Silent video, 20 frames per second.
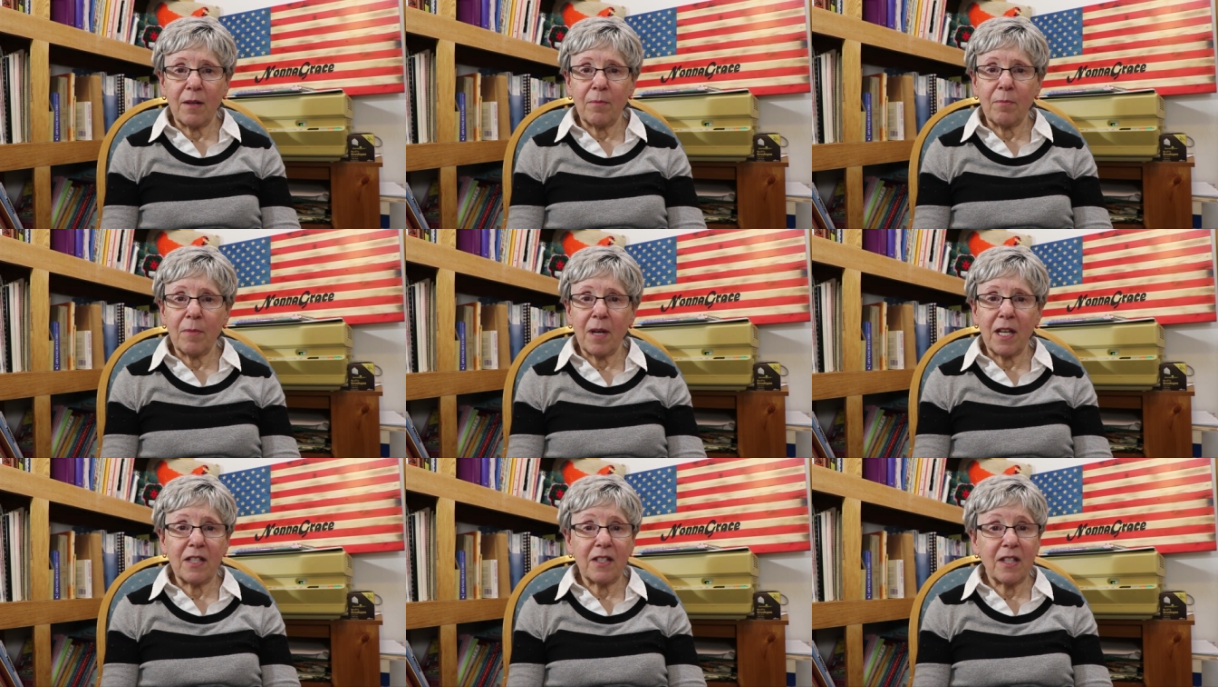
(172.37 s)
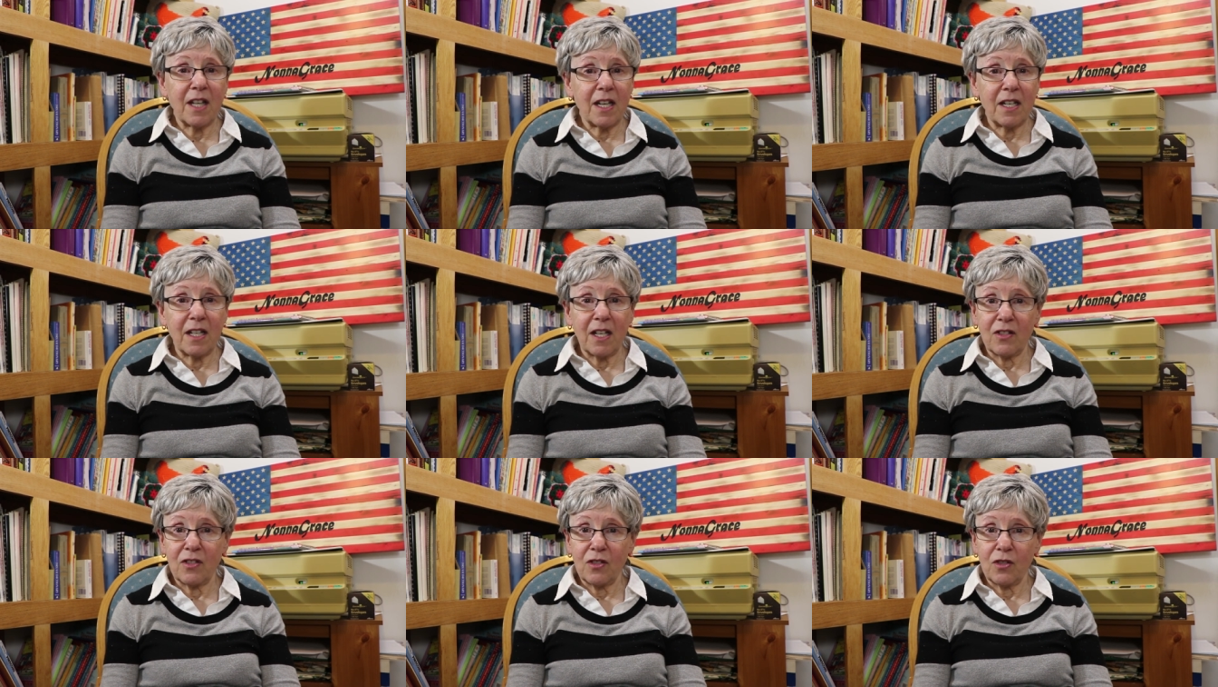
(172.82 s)
my
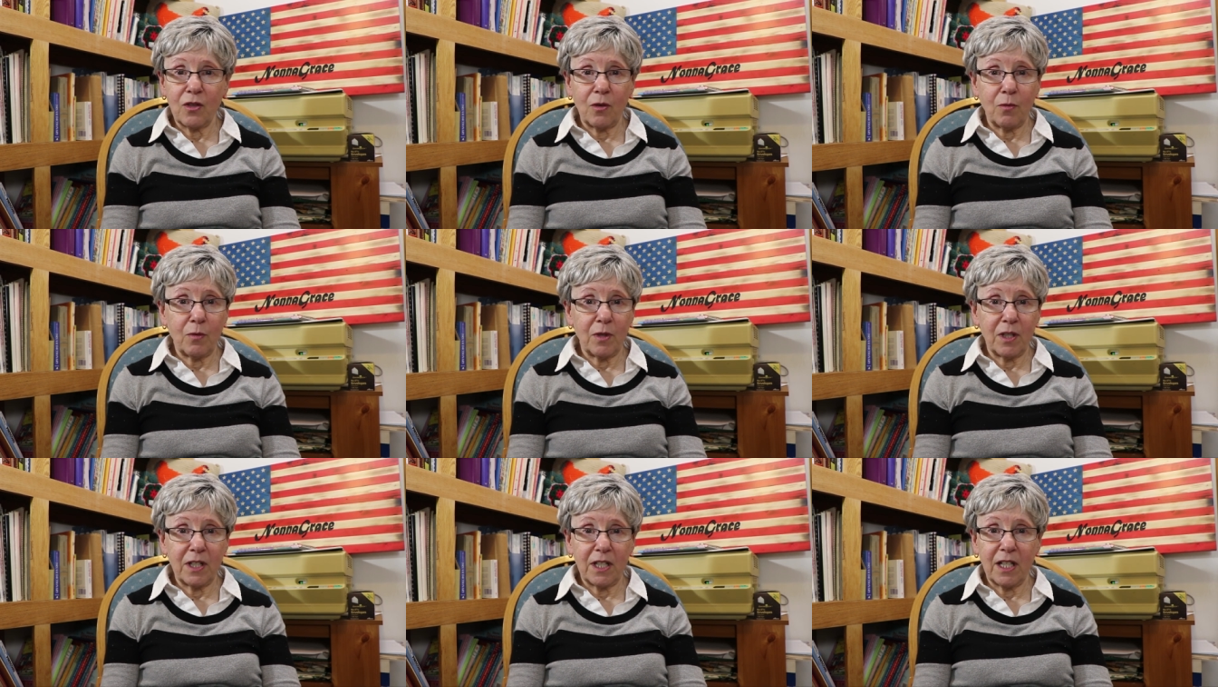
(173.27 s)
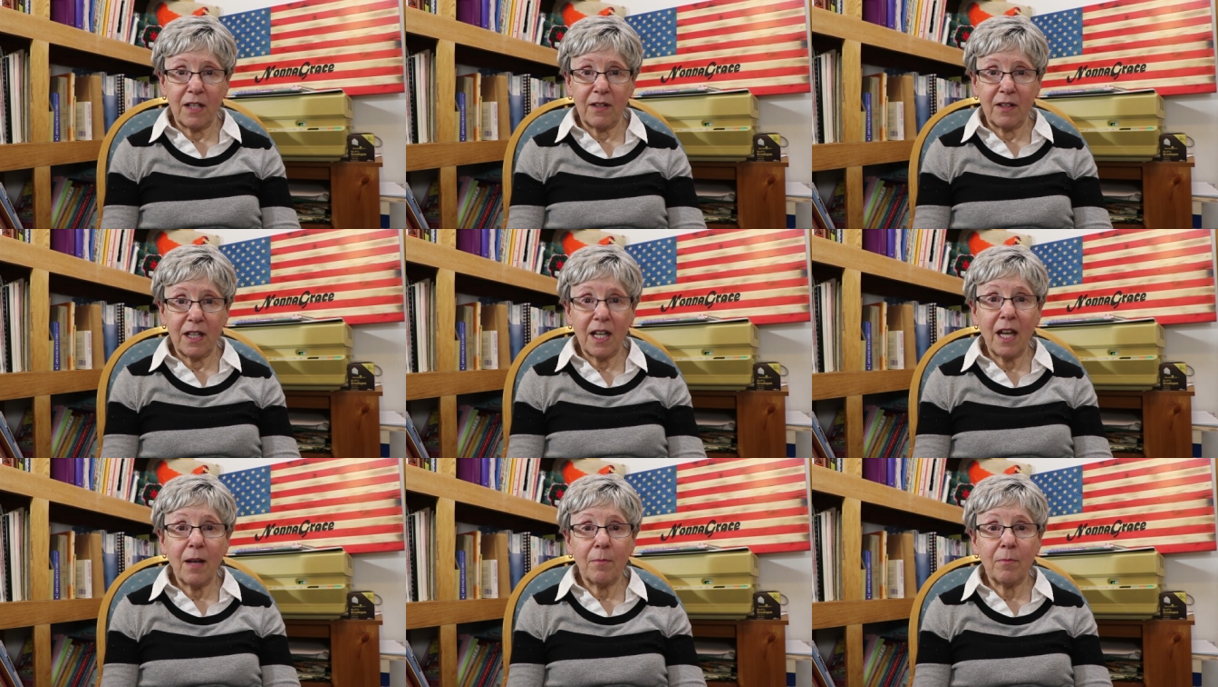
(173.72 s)
son doesn't know what to
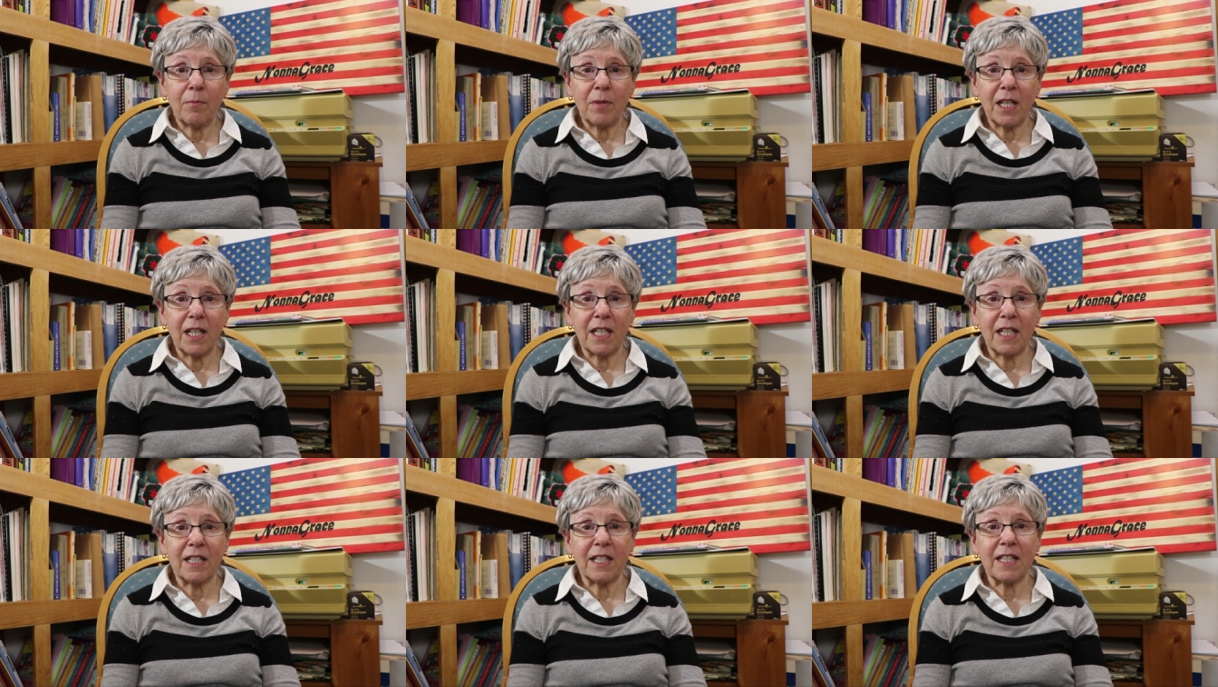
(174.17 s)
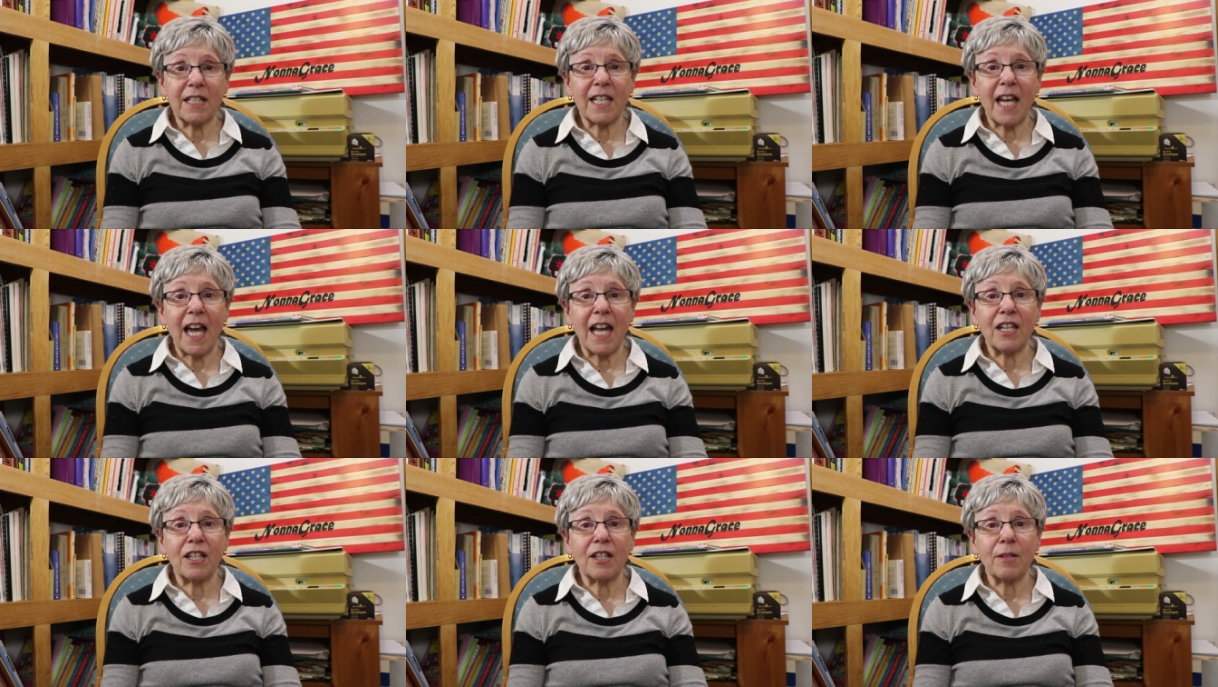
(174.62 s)
get them because it's
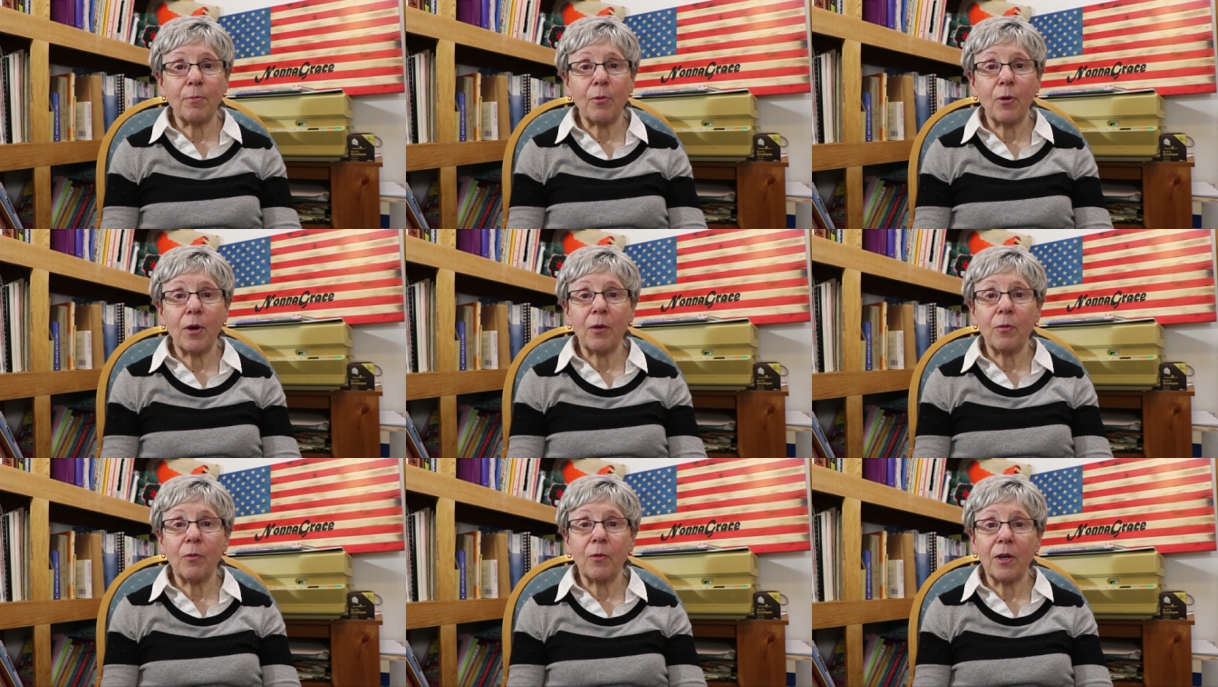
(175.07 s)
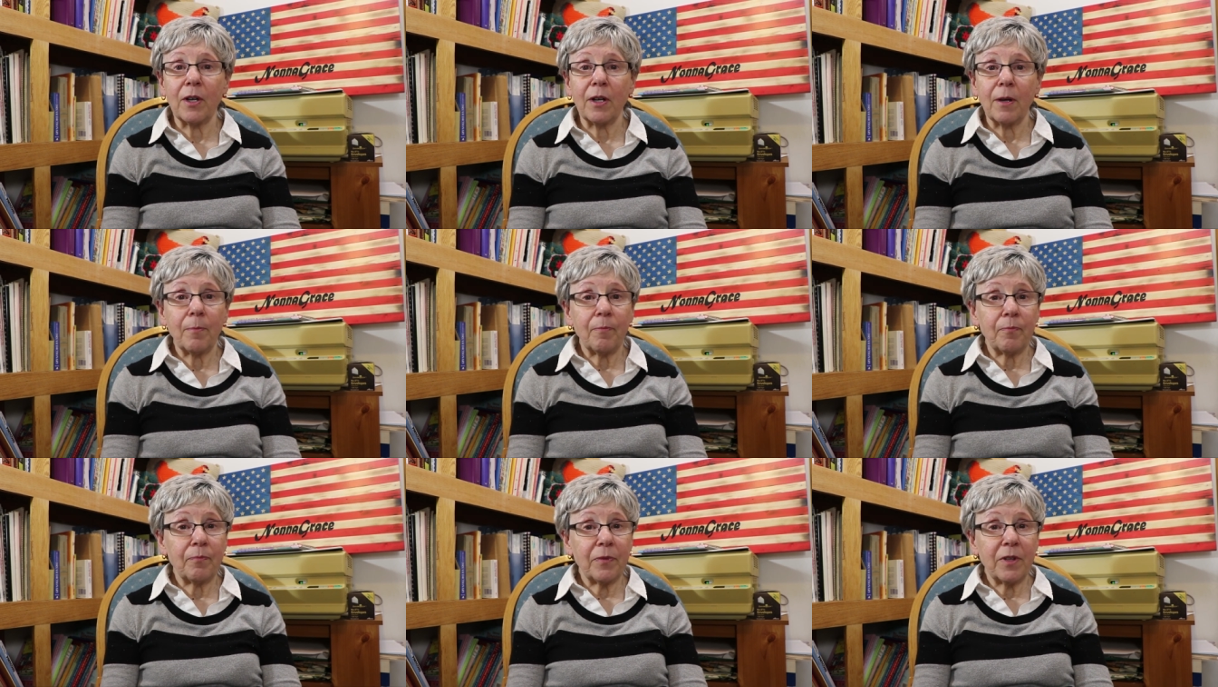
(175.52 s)
gotten to the point
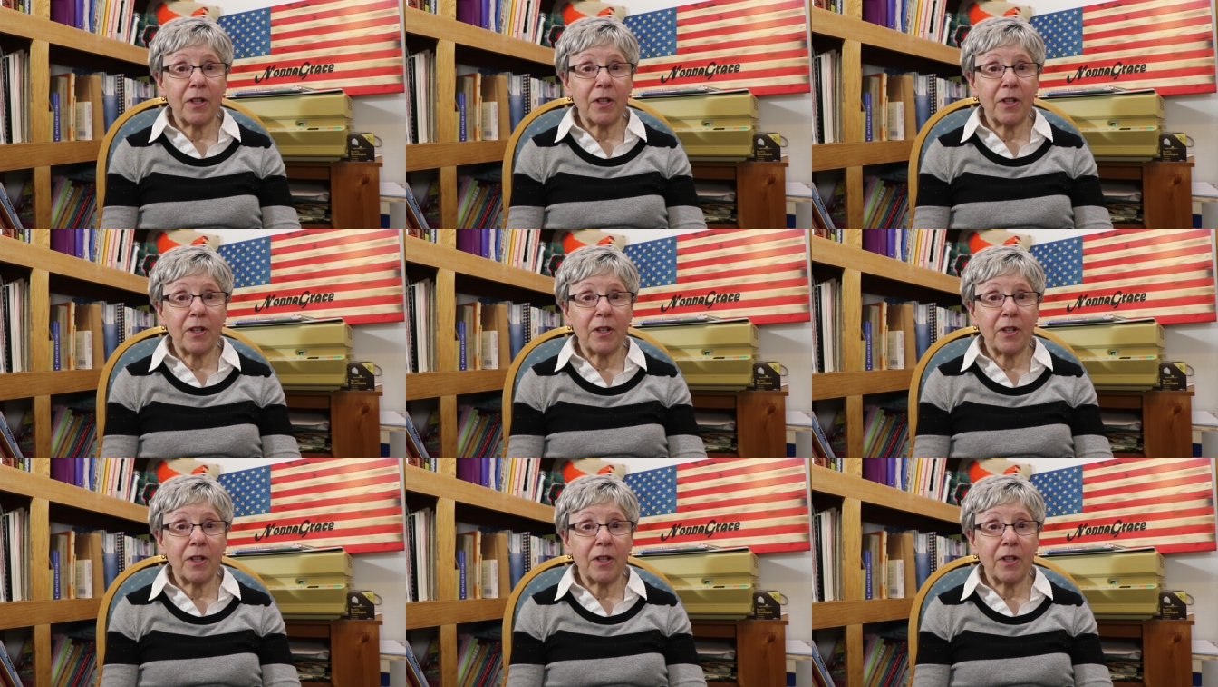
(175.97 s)
where